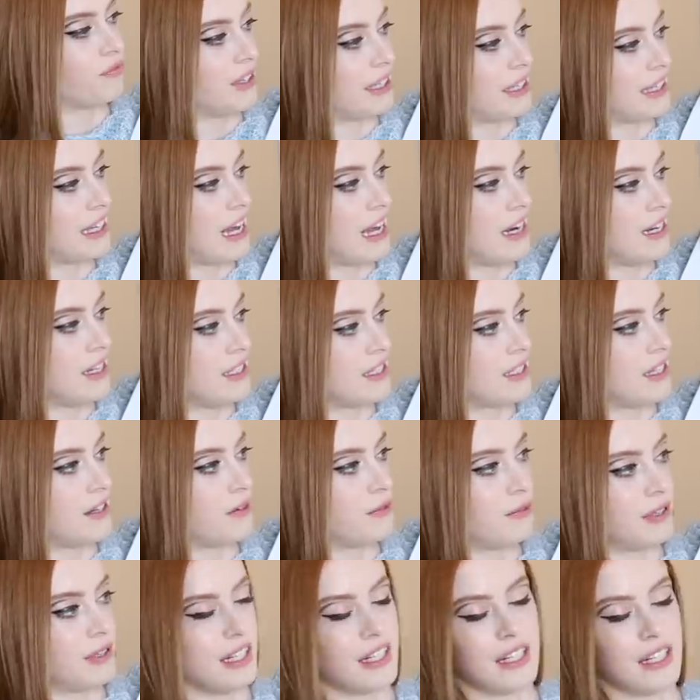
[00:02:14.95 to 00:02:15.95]
Again, it's at
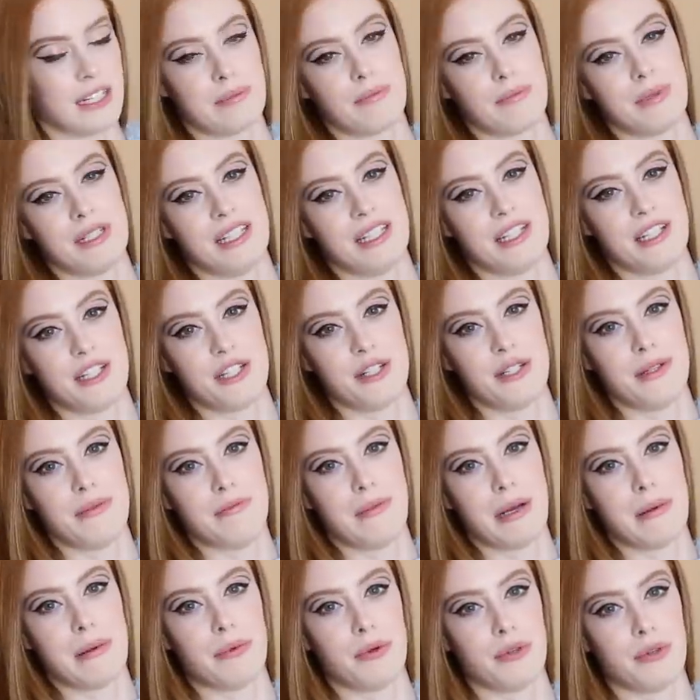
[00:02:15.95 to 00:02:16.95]
a really nice position in
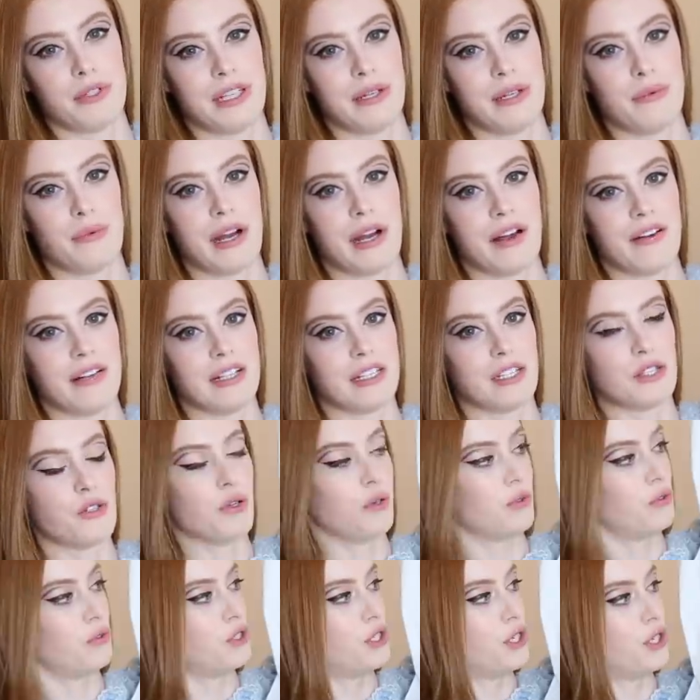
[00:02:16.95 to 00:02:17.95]
my body where it's
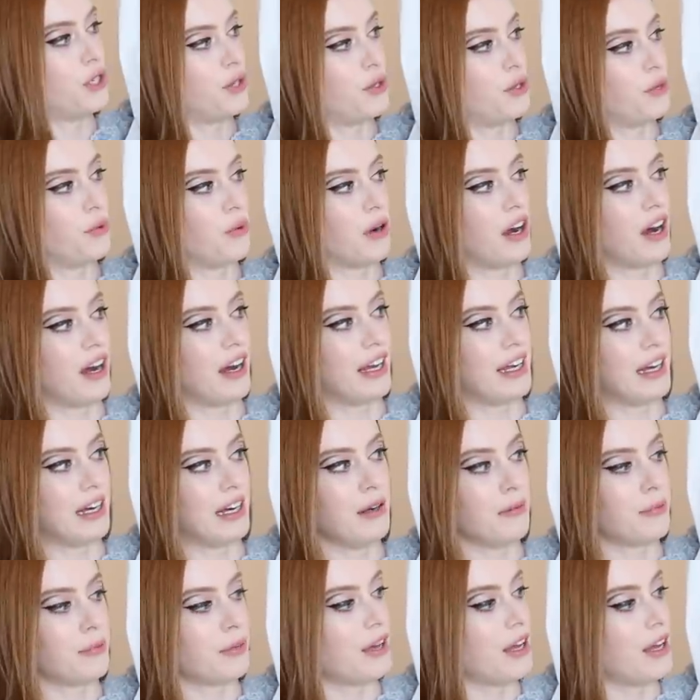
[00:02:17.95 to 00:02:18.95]
not too high
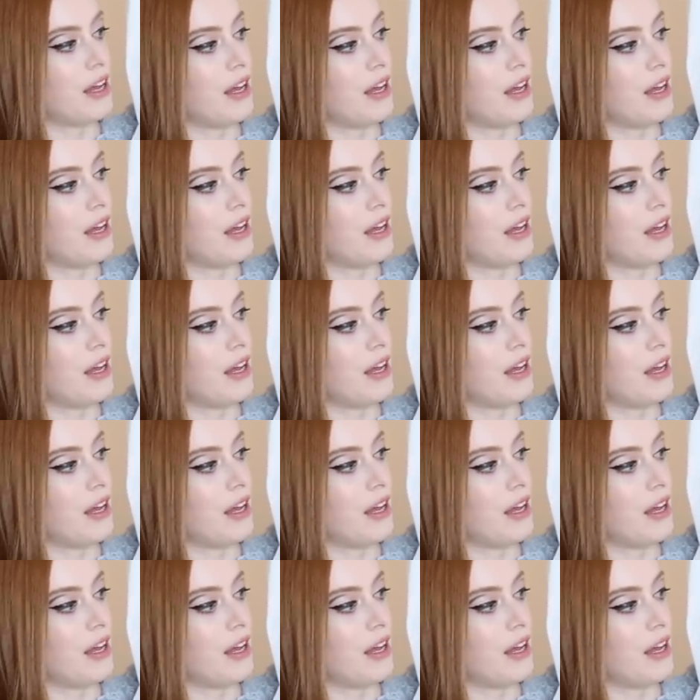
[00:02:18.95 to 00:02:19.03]
up